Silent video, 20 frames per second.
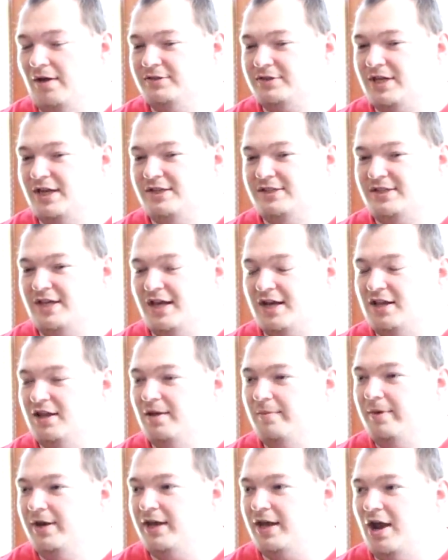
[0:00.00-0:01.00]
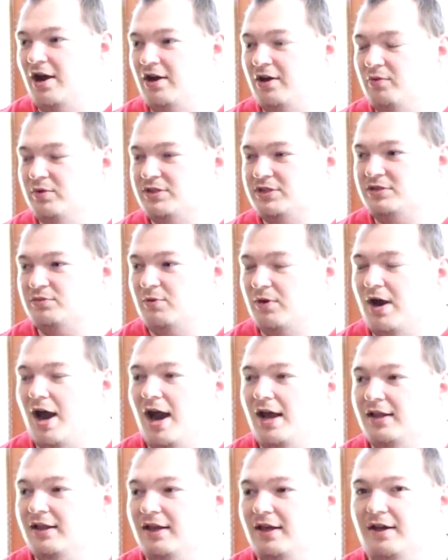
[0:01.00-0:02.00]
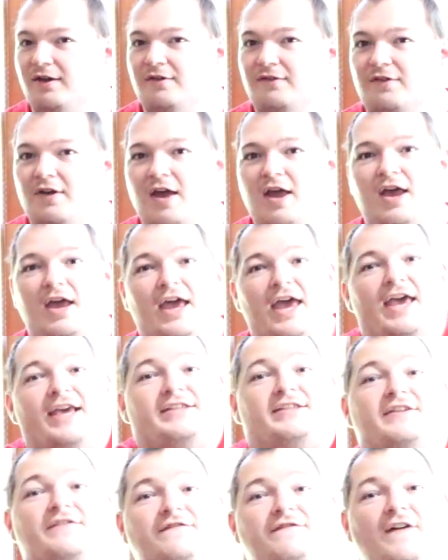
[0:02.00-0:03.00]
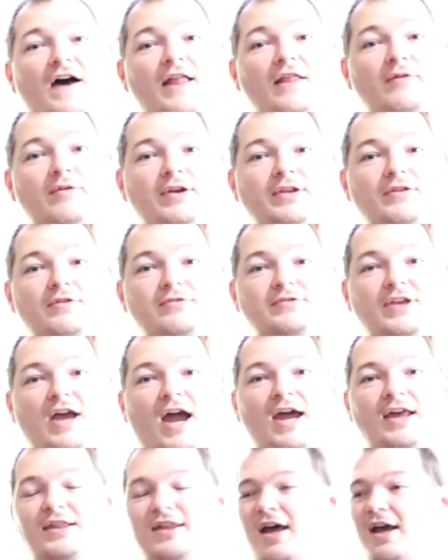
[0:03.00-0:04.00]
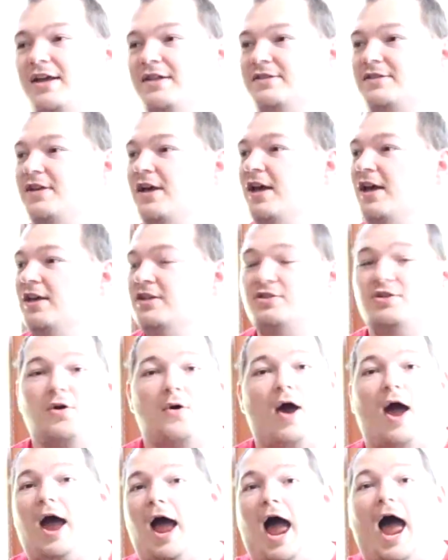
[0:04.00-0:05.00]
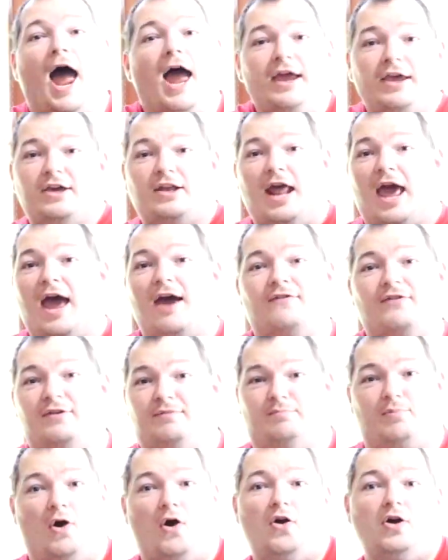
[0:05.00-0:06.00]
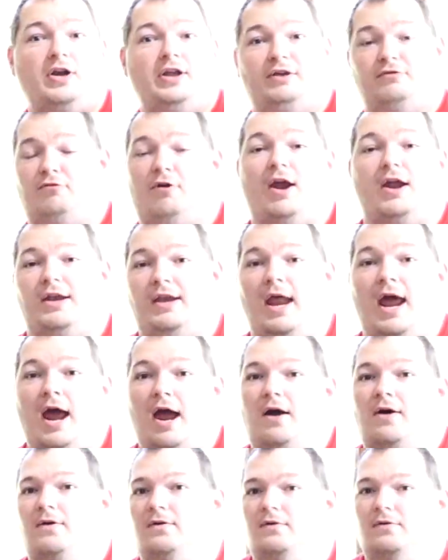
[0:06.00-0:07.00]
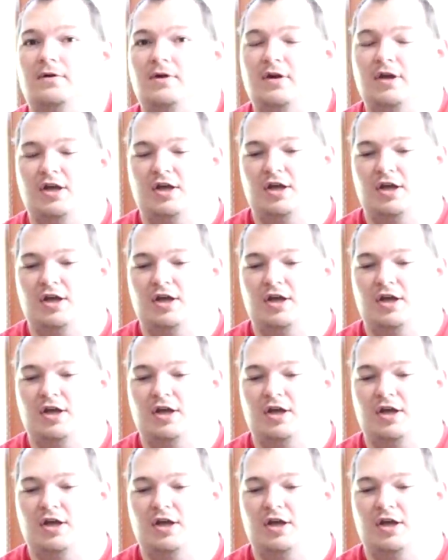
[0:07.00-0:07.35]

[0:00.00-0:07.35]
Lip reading: I was going to say Columbia County, which is where I live, isn't following those guidelines. So I could have a party right now,